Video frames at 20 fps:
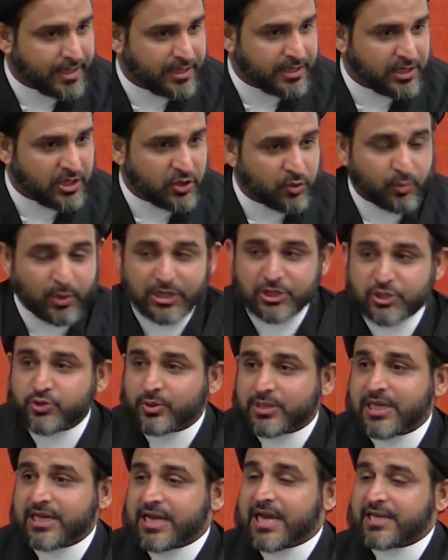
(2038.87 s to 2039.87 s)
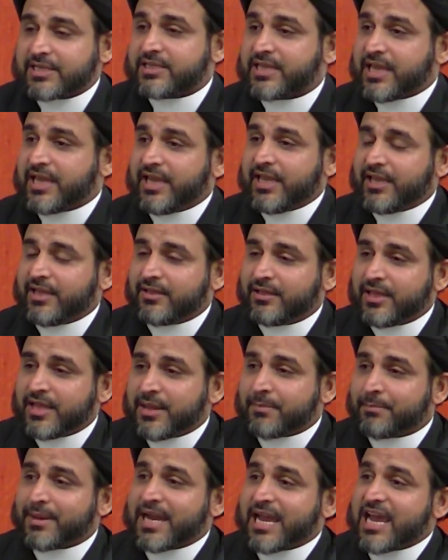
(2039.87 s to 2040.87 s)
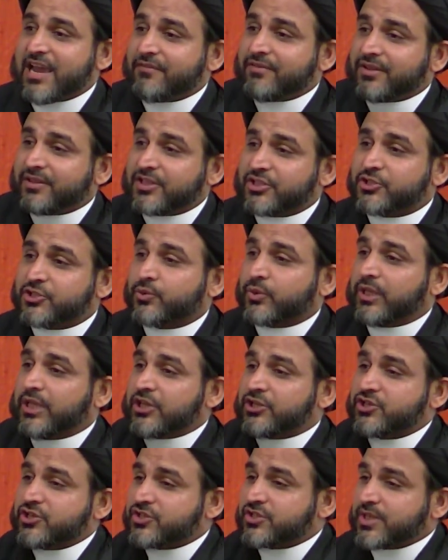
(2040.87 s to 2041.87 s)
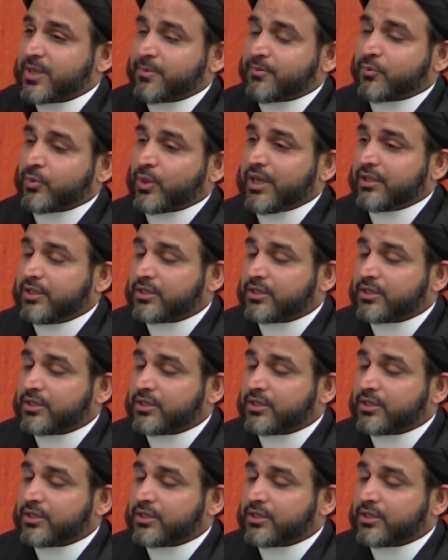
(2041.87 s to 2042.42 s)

What you can attain by having this relationship with